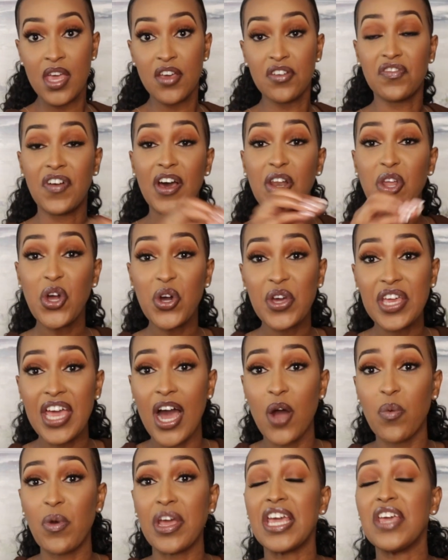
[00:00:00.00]
valeur
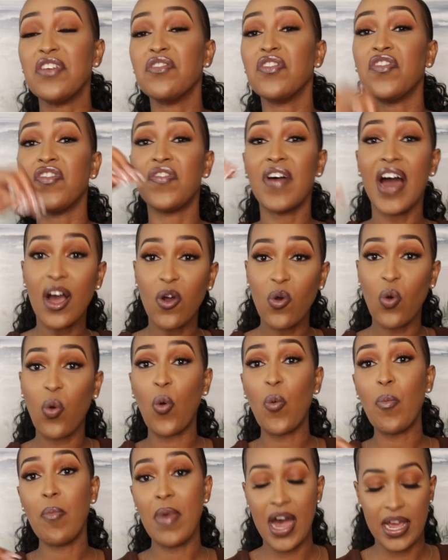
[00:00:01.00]
yawe iva
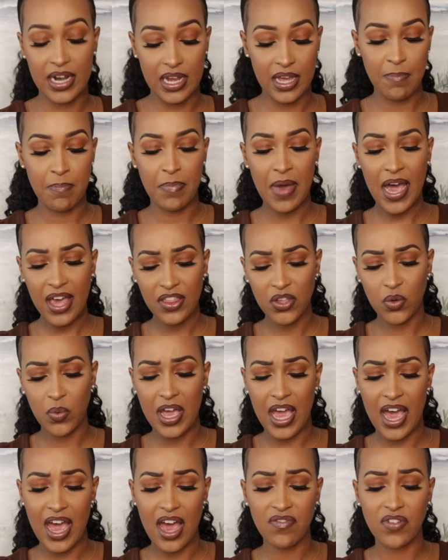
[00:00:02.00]
ku mana by the
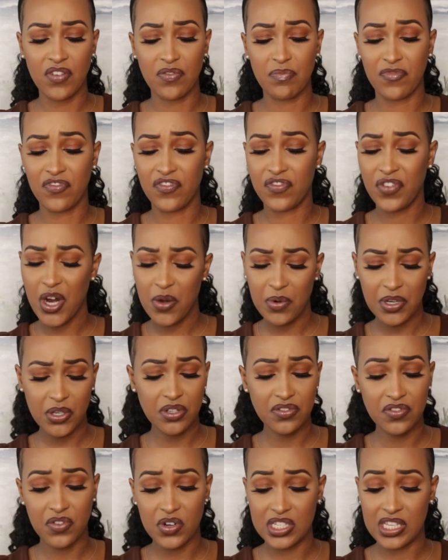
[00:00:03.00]
way I have a very
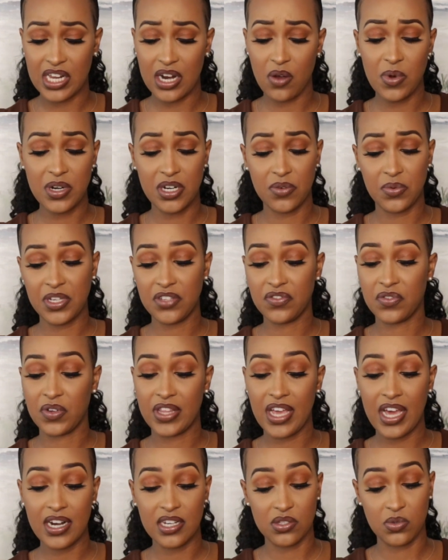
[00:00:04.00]
good verse that I want to read for
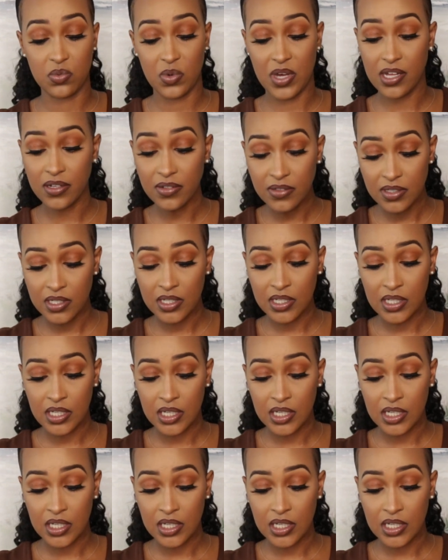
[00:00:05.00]
that as well